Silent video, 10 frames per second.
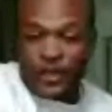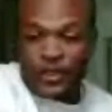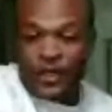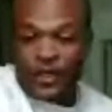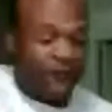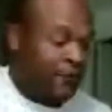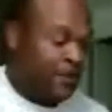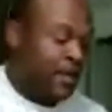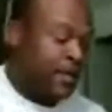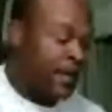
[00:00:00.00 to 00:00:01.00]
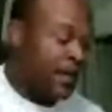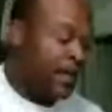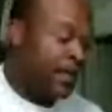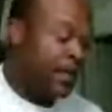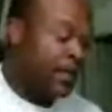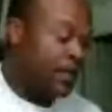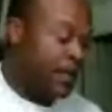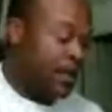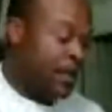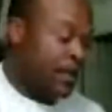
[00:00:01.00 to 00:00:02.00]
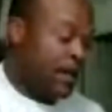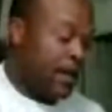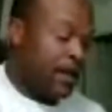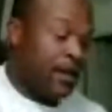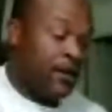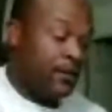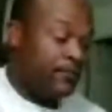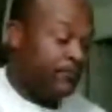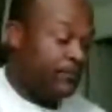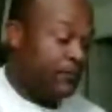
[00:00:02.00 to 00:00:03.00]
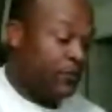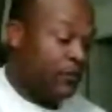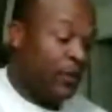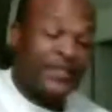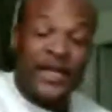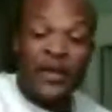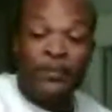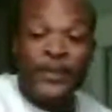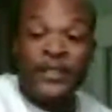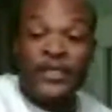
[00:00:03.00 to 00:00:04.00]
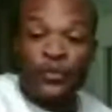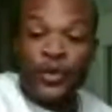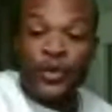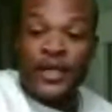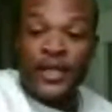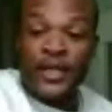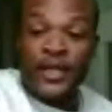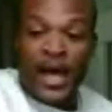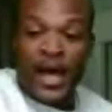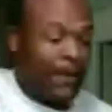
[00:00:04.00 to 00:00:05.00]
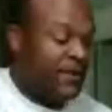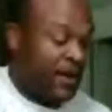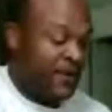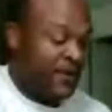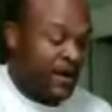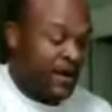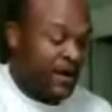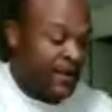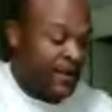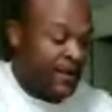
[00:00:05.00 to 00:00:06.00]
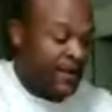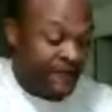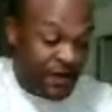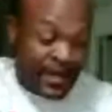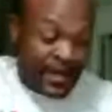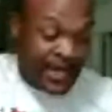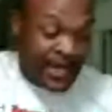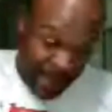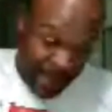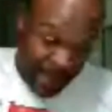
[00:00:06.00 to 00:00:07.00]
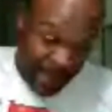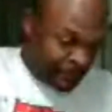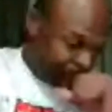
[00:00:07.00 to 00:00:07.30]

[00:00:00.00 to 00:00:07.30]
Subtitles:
is good enough for me, and once I complete this run, I'll be very, very, very, very happy.